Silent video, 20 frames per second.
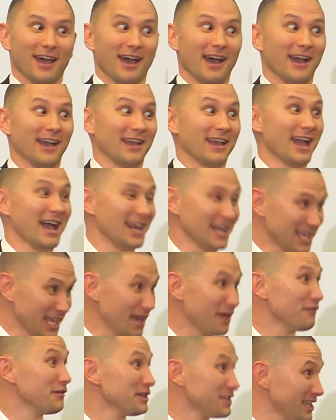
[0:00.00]
I got to
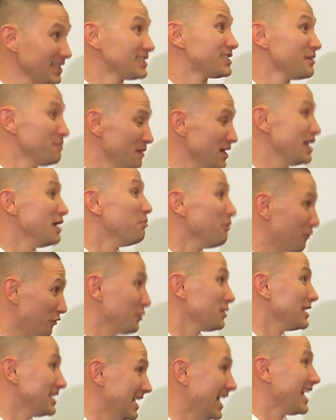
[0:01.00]
get everything submitted
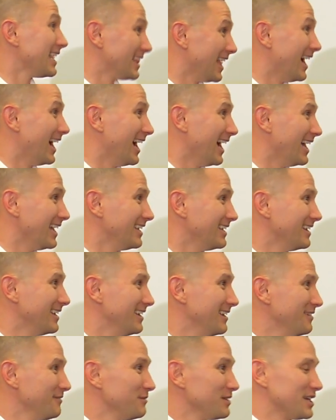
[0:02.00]
before the deadline
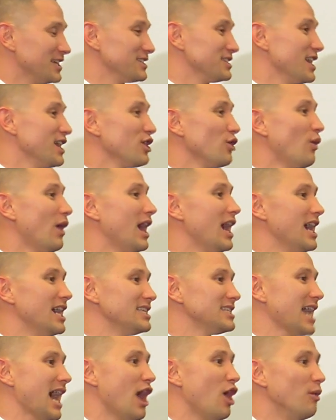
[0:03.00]
because
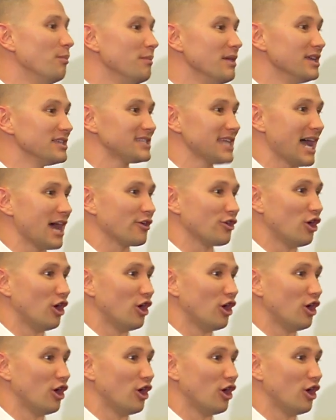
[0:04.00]
otherwise I'll miss out